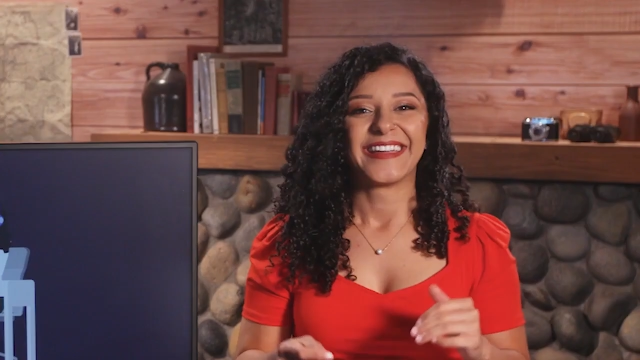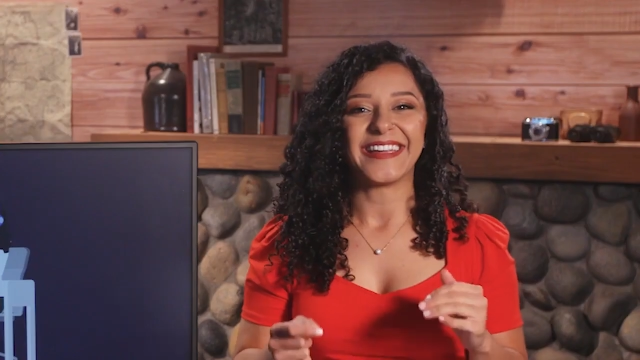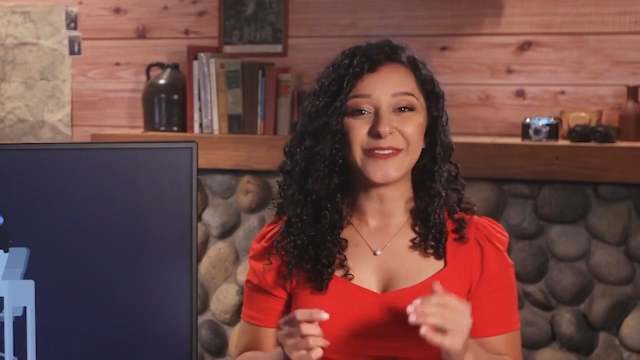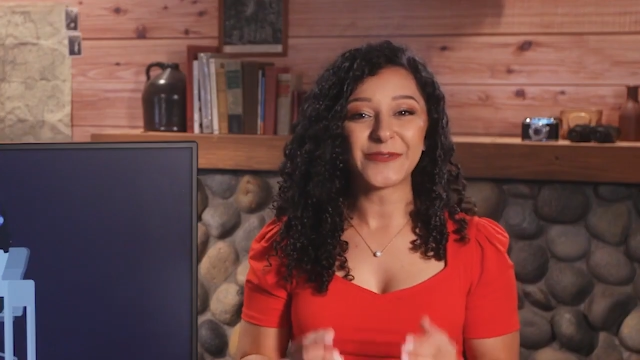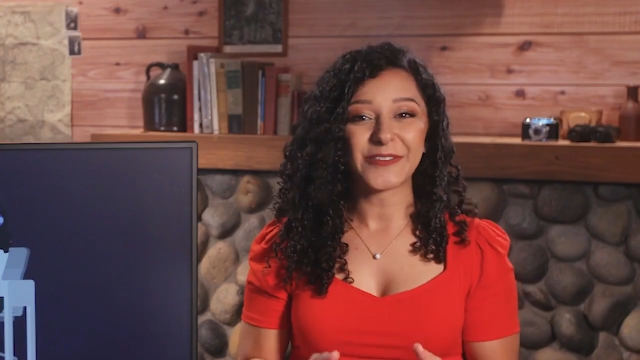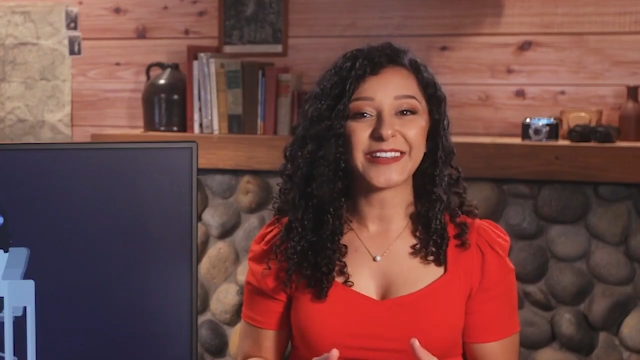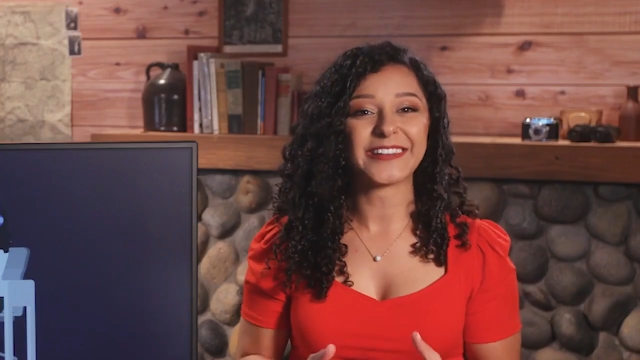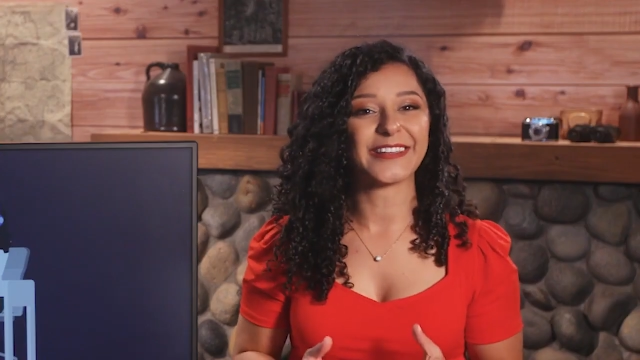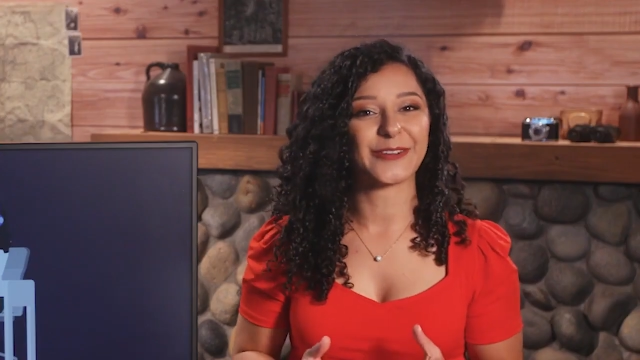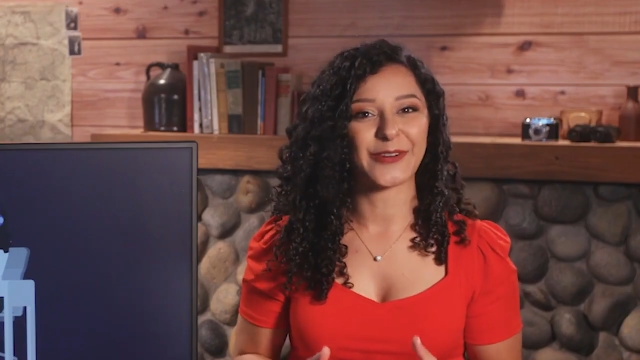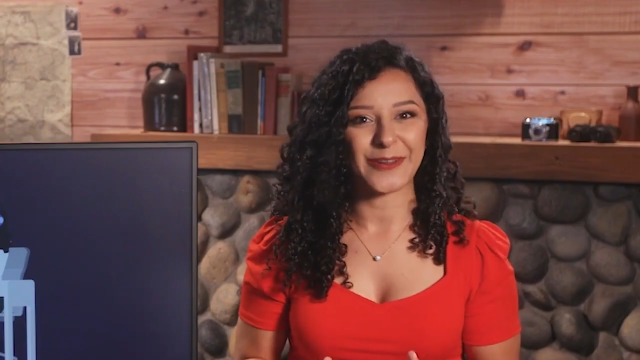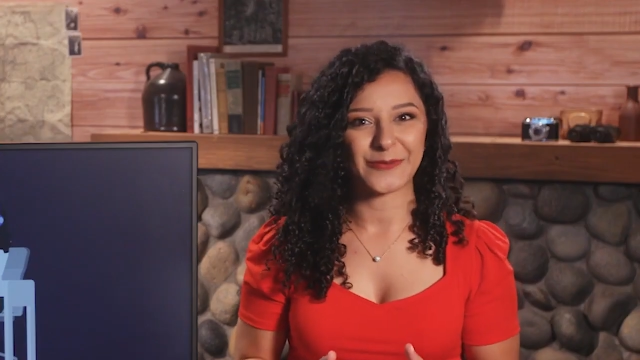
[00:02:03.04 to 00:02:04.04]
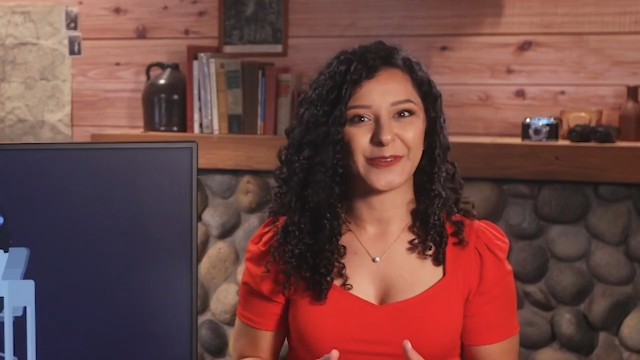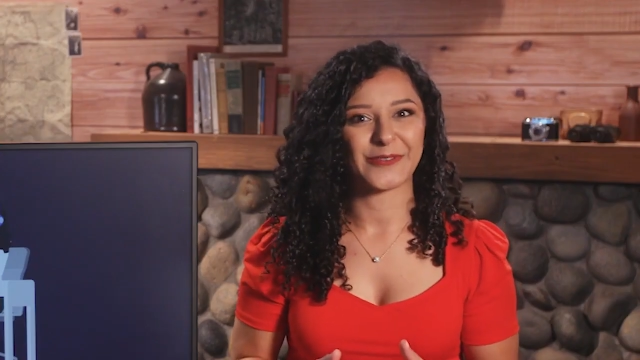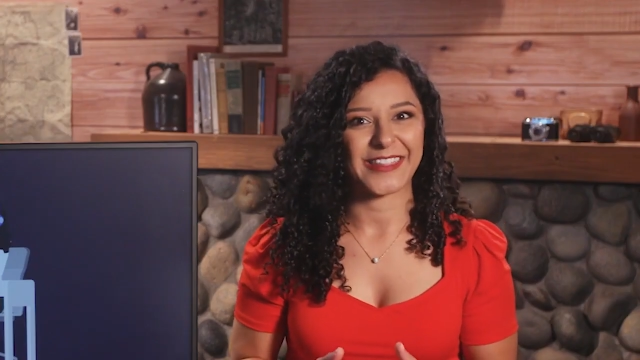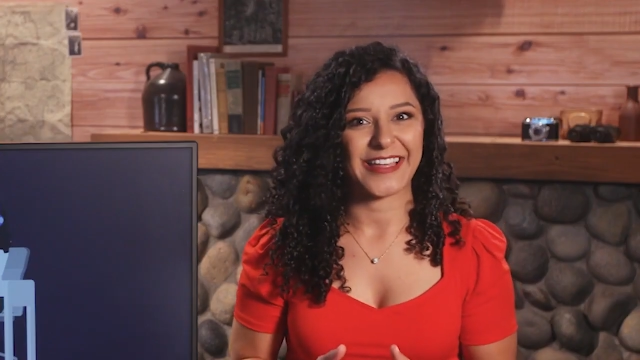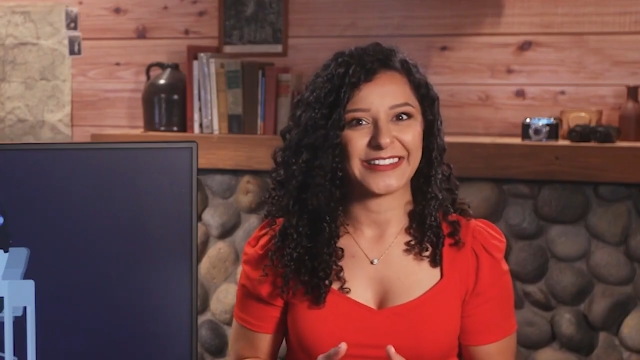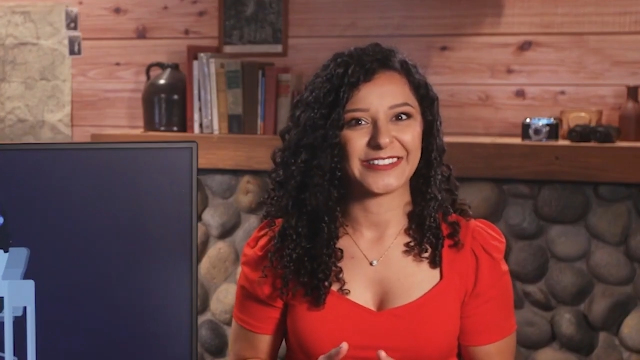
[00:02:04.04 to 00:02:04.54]
Infinitely grateful
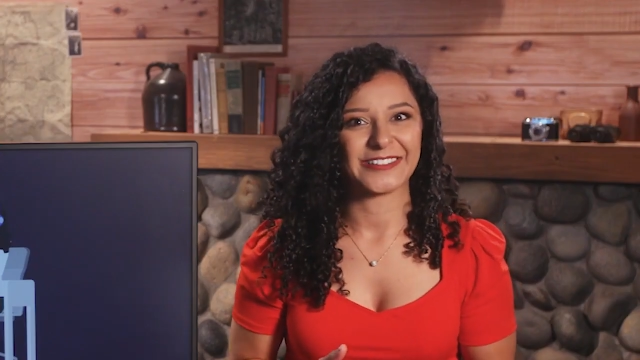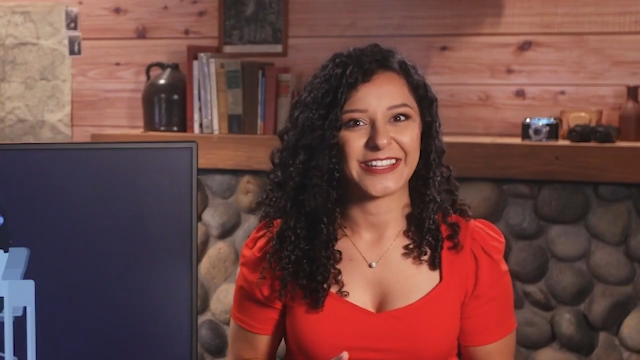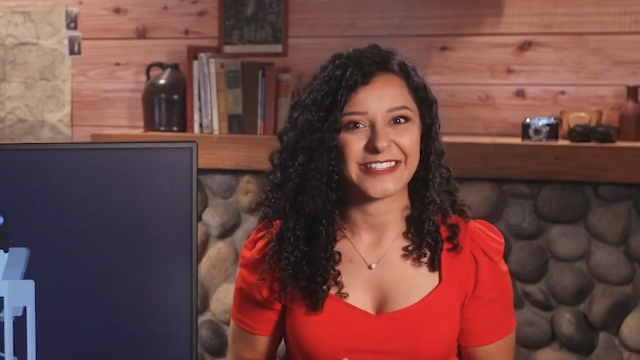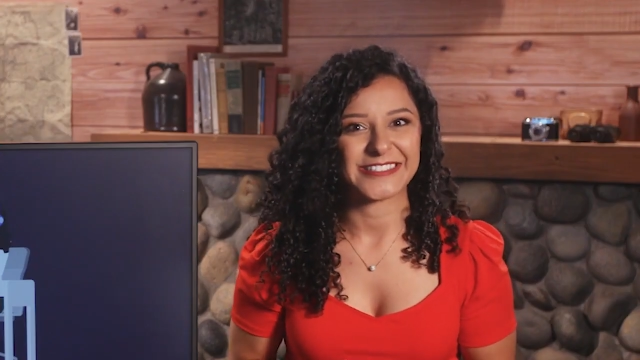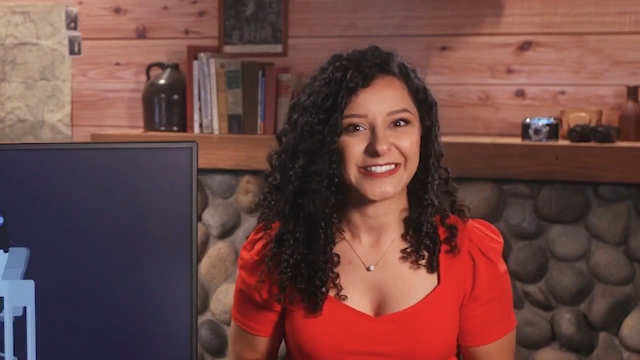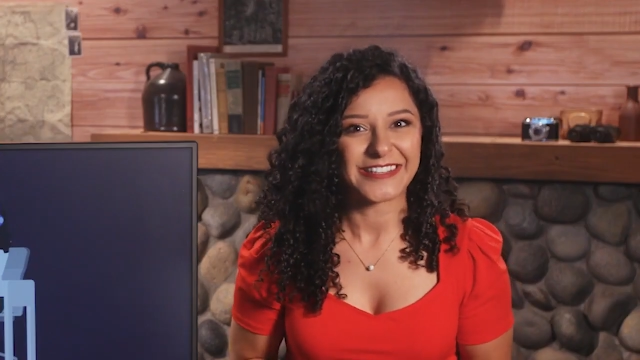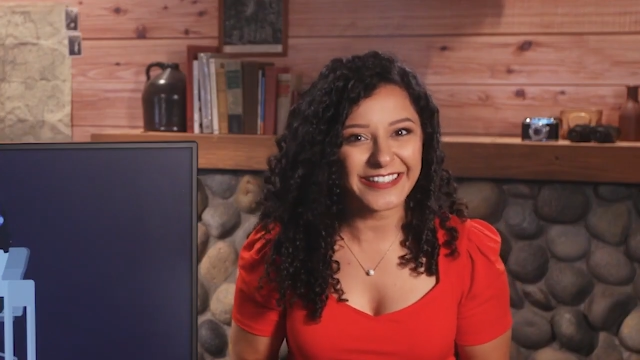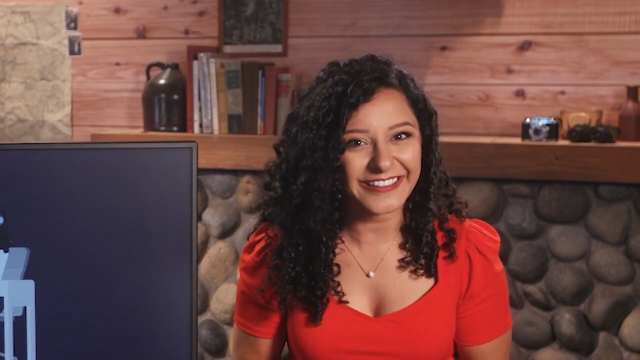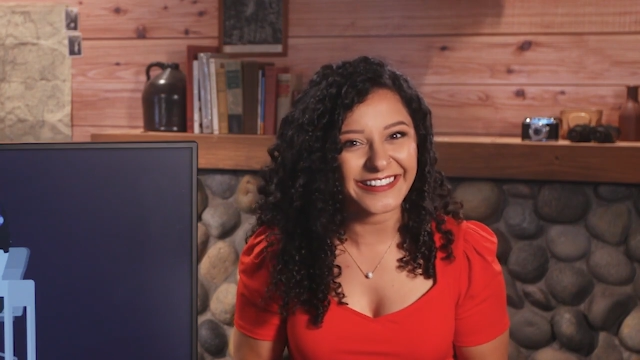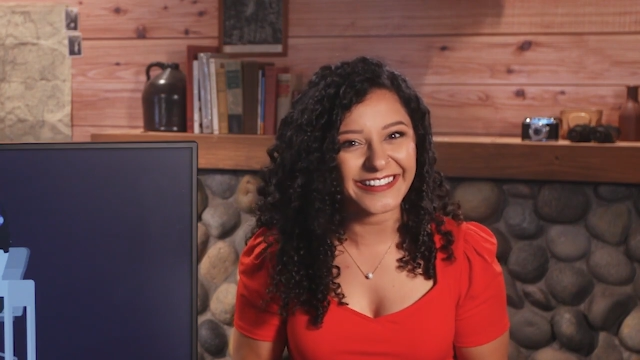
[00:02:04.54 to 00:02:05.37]
for that little lesson.